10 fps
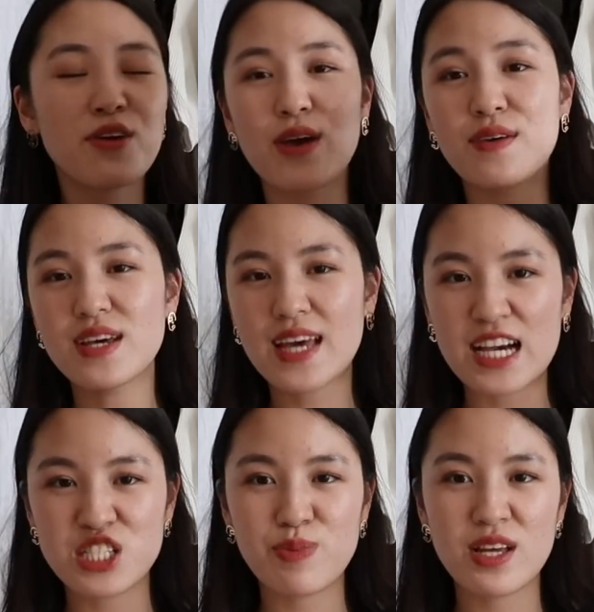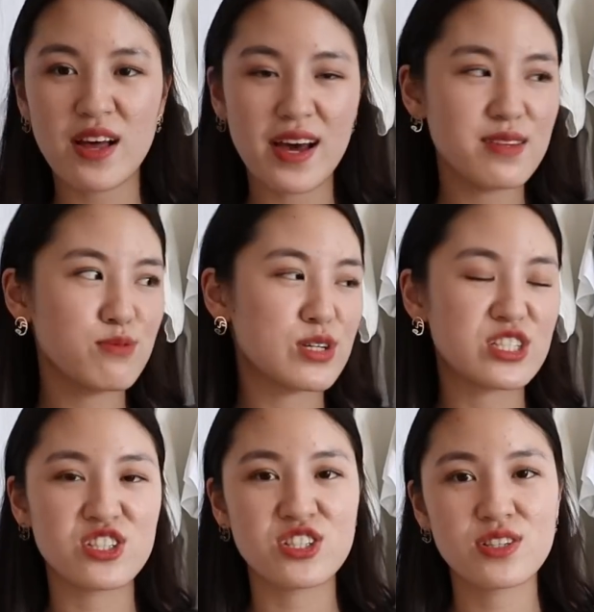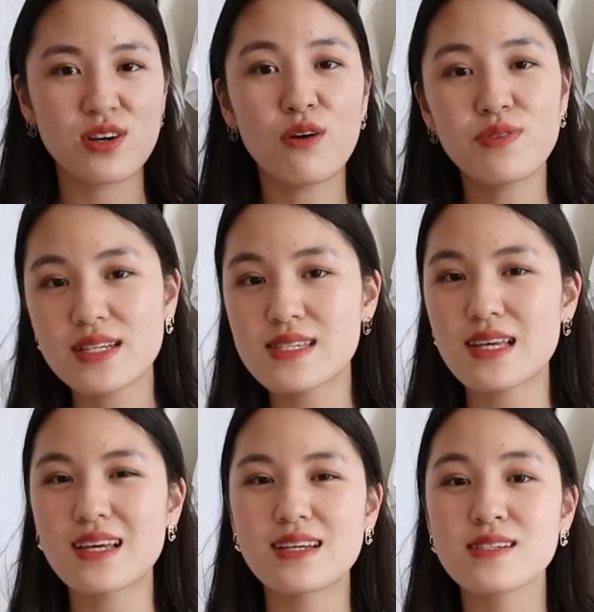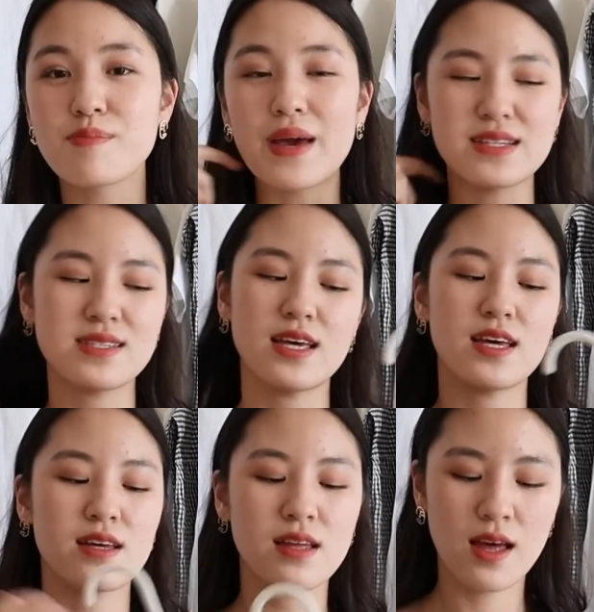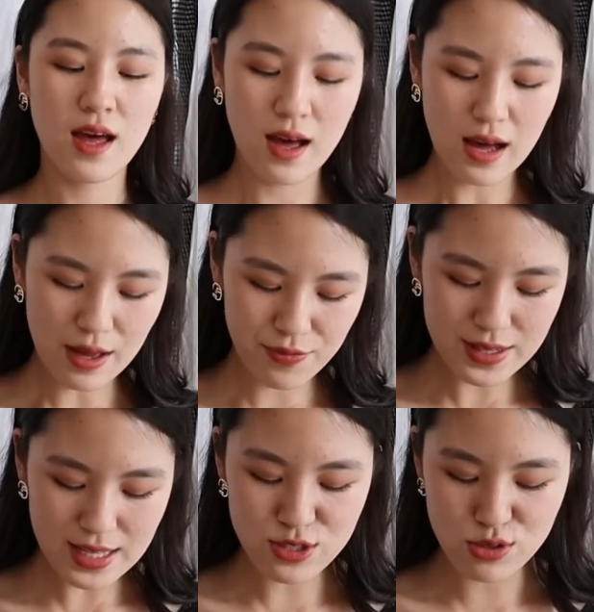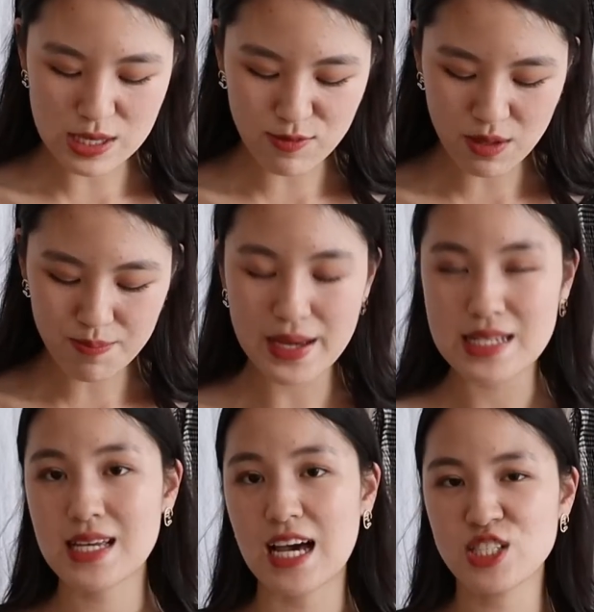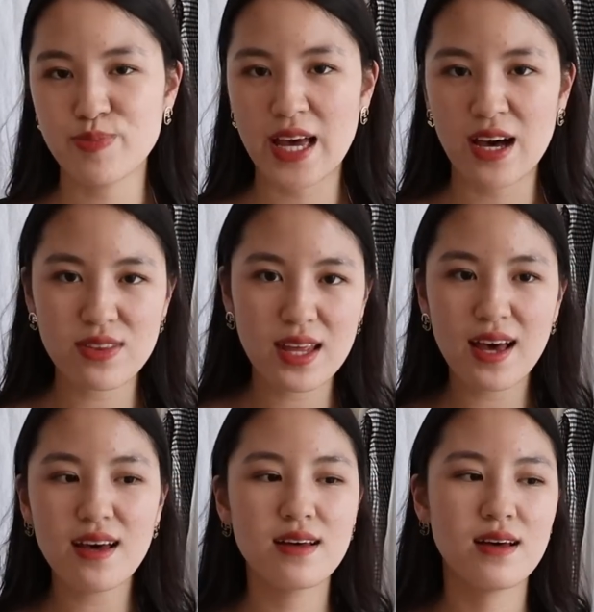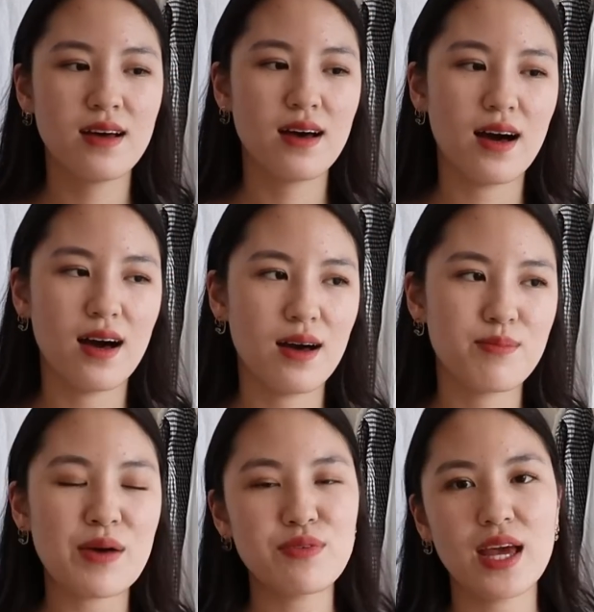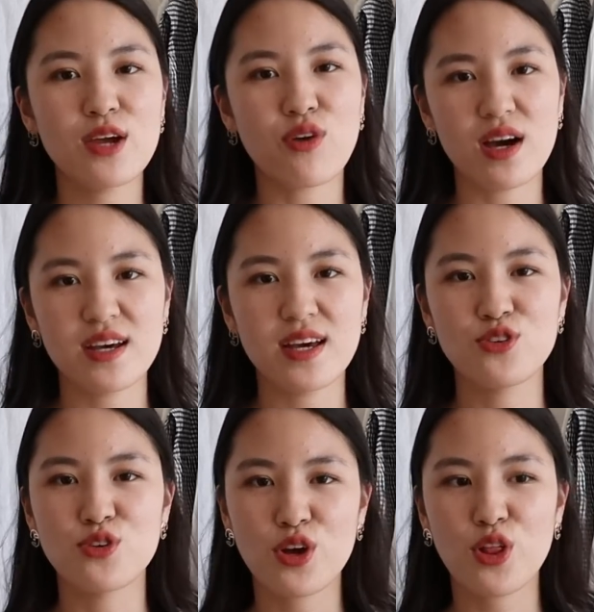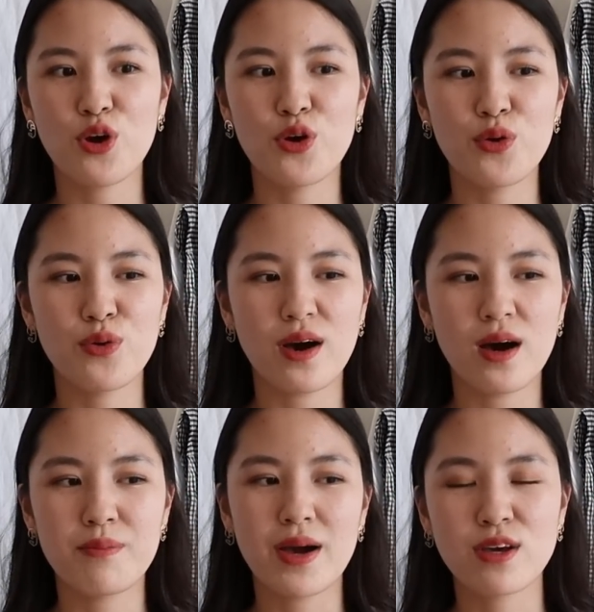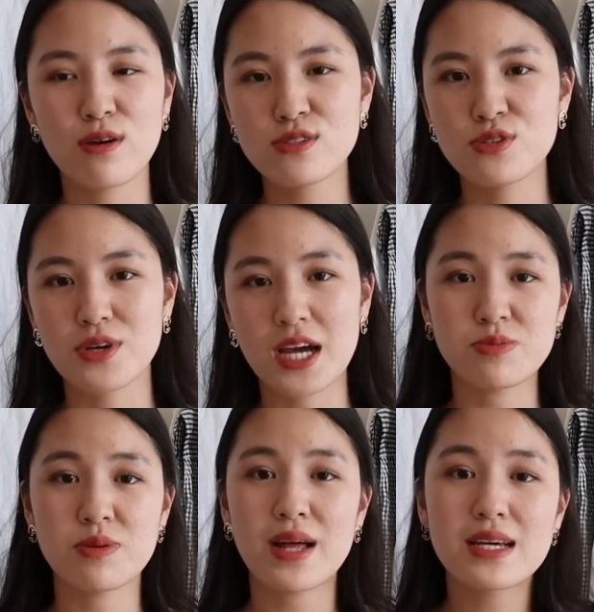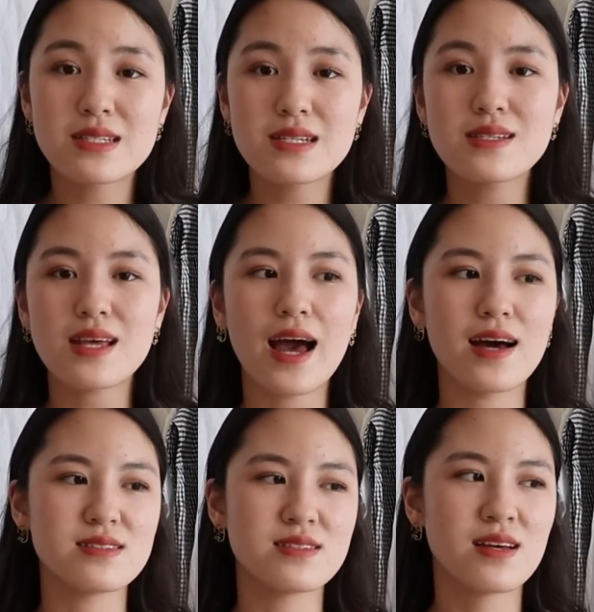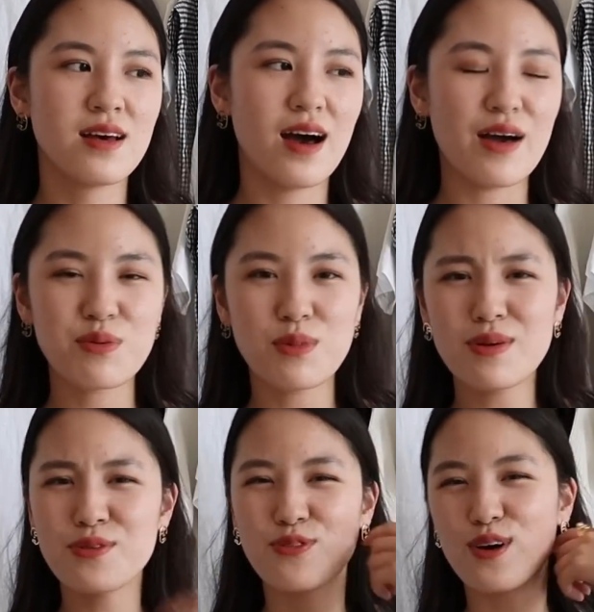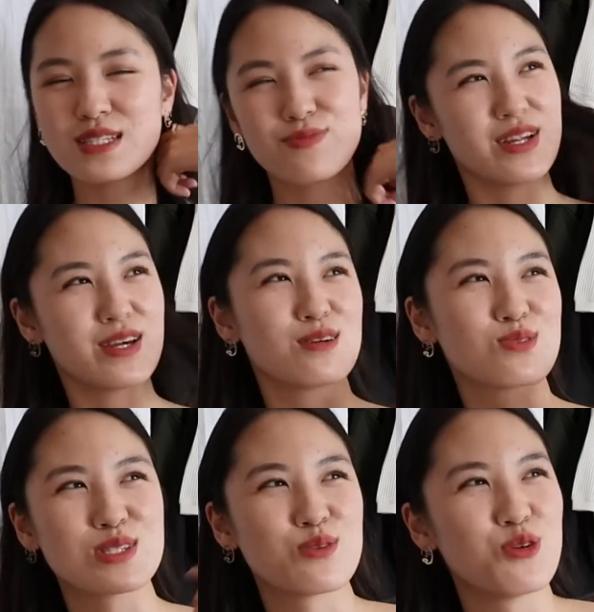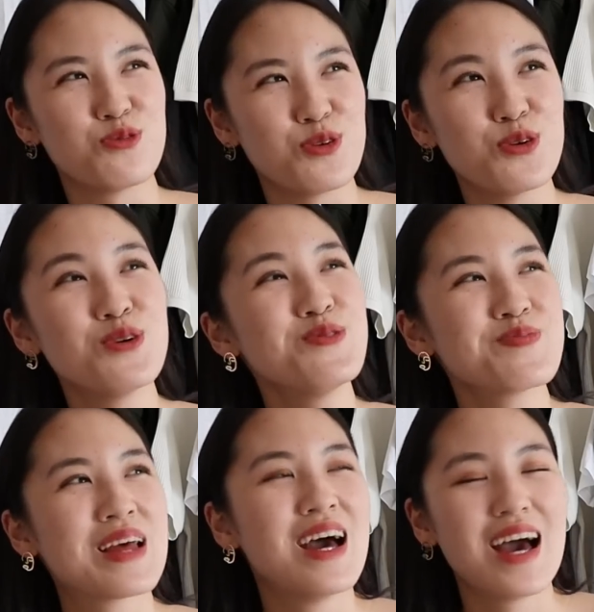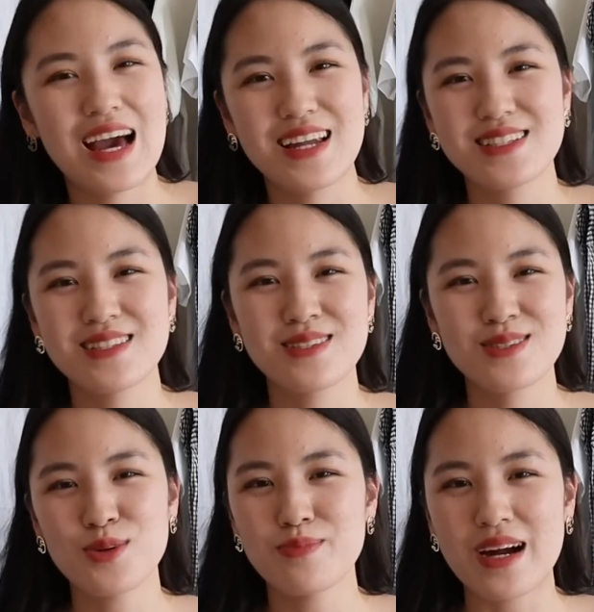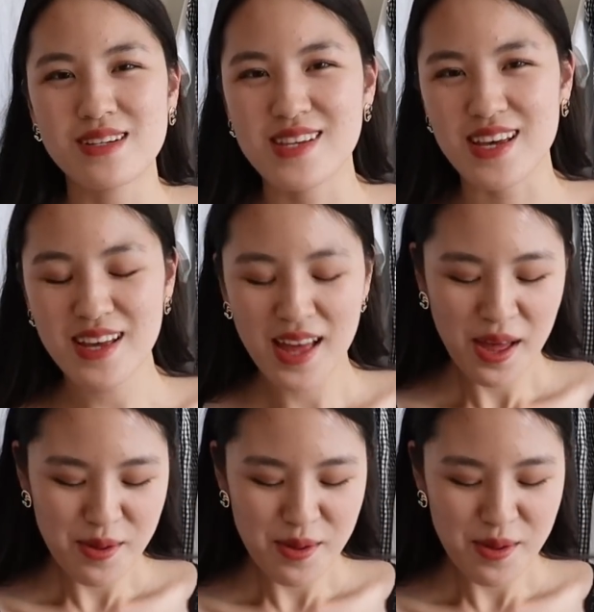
You have the cashmere line, which obviously is amazing. I think they do some of the best cashmere out there. Everlane, Grana, and Uniqlo are my go-to cashmere places, and I think one of my first videos was a review, and it's so embarrassing.